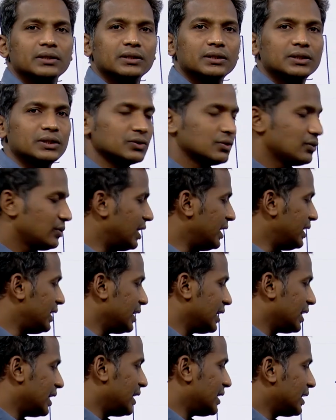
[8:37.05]
So,
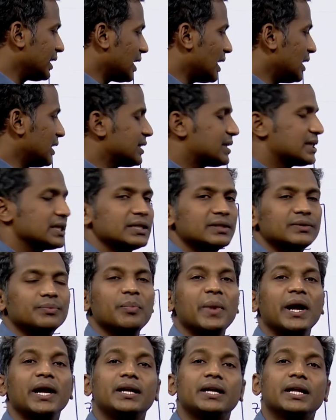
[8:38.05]
integrating LHS
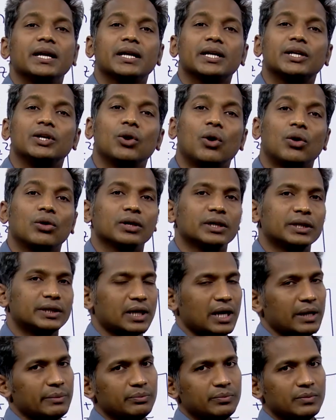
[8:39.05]
may take longer
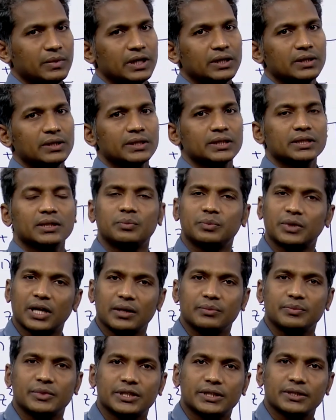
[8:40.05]
time
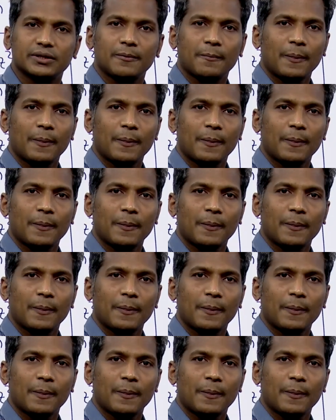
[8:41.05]
sometimes.